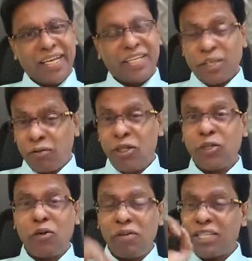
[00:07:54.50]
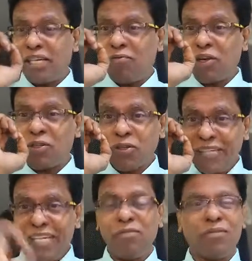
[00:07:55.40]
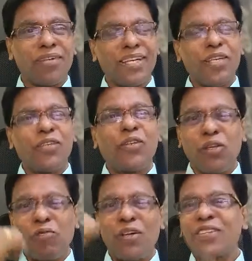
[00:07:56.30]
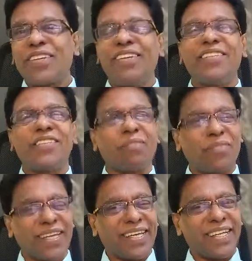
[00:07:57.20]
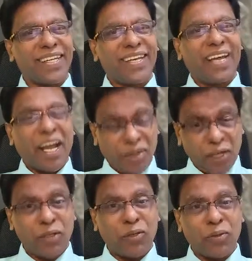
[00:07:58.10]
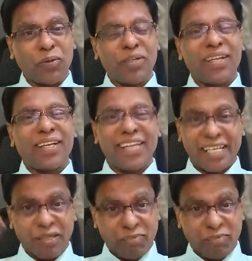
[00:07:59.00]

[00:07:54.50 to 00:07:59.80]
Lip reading: 72 hours he wants to live. So he wants to learn something. And that too, that